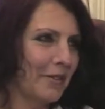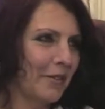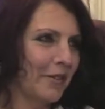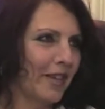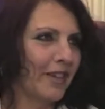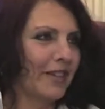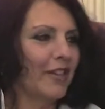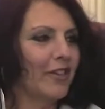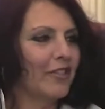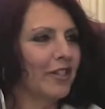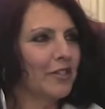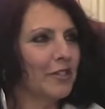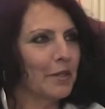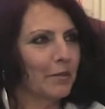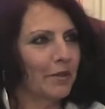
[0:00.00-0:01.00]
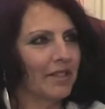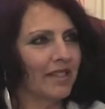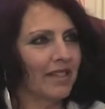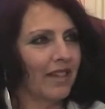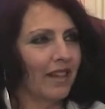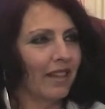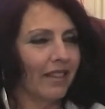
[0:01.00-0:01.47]
well, on that note, I just want to
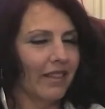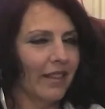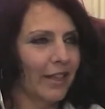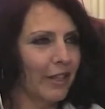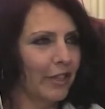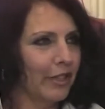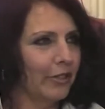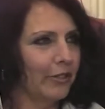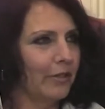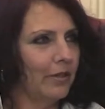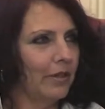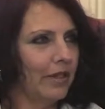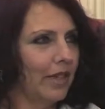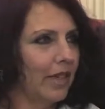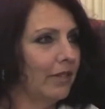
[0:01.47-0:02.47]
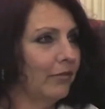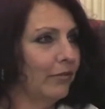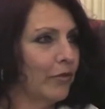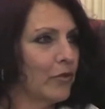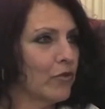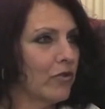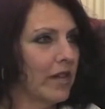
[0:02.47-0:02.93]
say thank you again
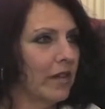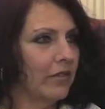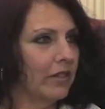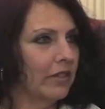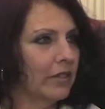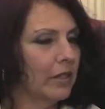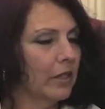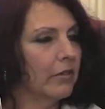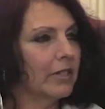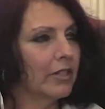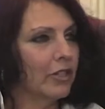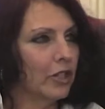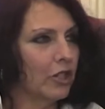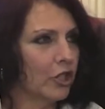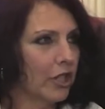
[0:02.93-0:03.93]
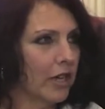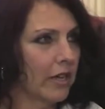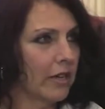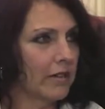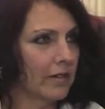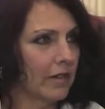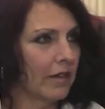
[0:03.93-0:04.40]
for having the courage to
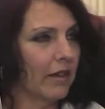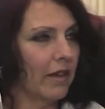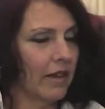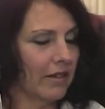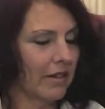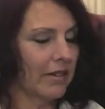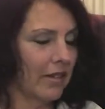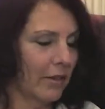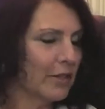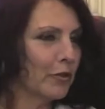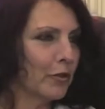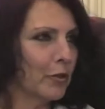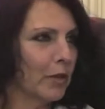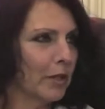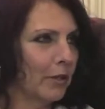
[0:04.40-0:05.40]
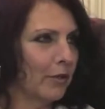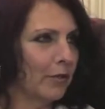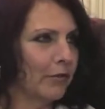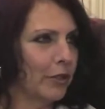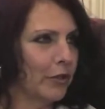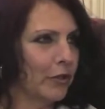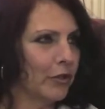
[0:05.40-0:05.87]
share because I, I know it took quite a
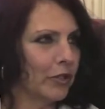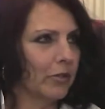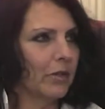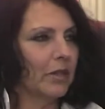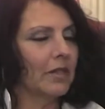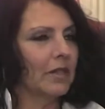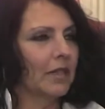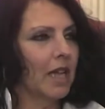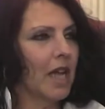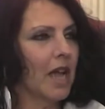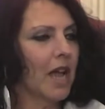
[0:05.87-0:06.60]
lot for you to do it